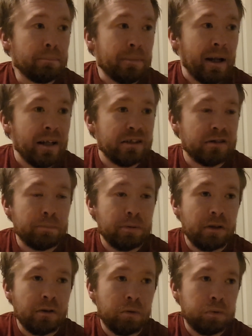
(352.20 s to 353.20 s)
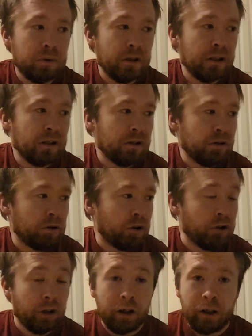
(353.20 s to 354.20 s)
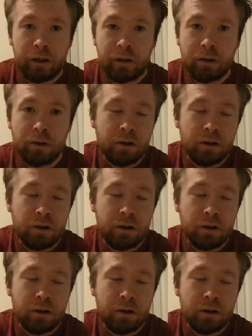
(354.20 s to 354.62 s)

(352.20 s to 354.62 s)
Palace to be really on a high,